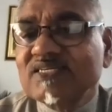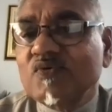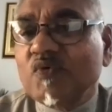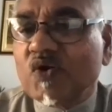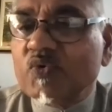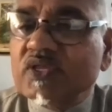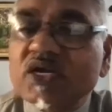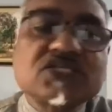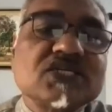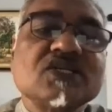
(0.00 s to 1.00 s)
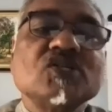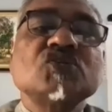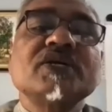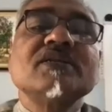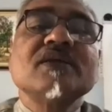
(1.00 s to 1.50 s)
Work with our
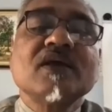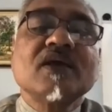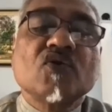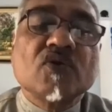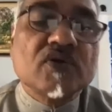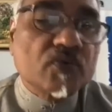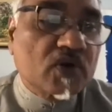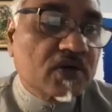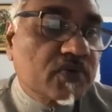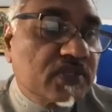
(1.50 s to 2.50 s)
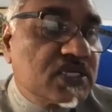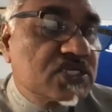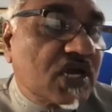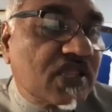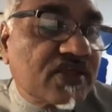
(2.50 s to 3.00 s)
children, work with each
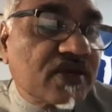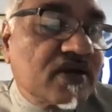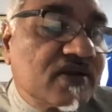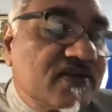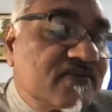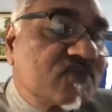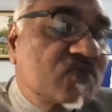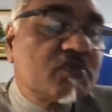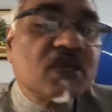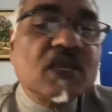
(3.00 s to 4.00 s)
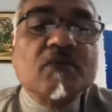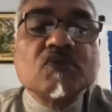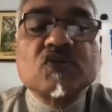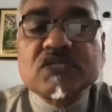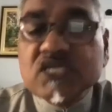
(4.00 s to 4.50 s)
other to be able
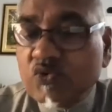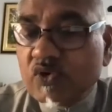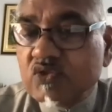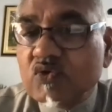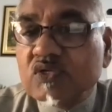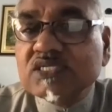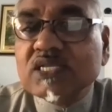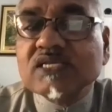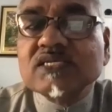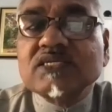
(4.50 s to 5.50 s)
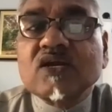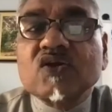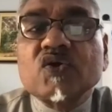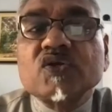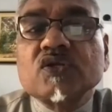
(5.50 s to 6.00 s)
to deal with those things that are
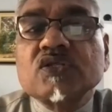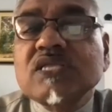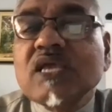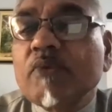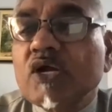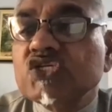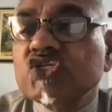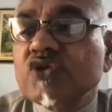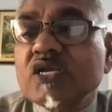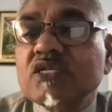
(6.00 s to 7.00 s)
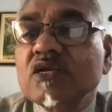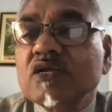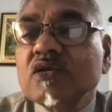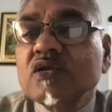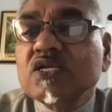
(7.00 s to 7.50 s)
going to demonstrate
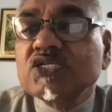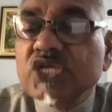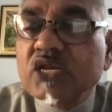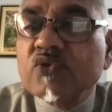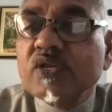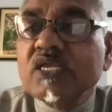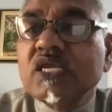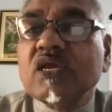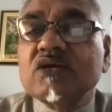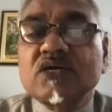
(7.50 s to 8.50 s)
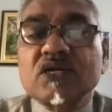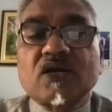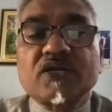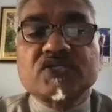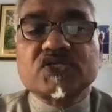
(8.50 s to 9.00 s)
genuine care and
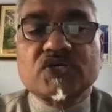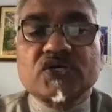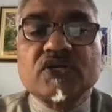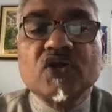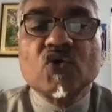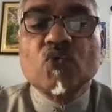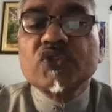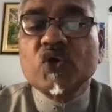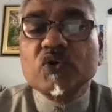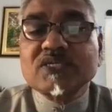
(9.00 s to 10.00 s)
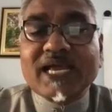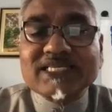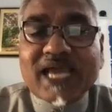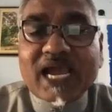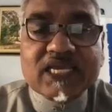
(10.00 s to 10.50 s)
concern without
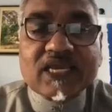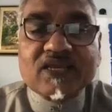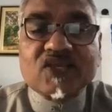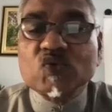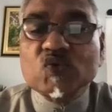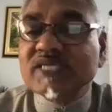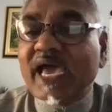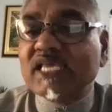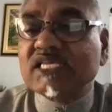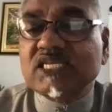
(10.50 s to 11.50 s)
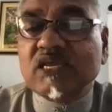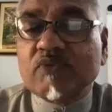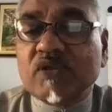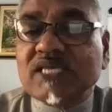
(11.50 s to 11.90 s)
attacking. Use I statements.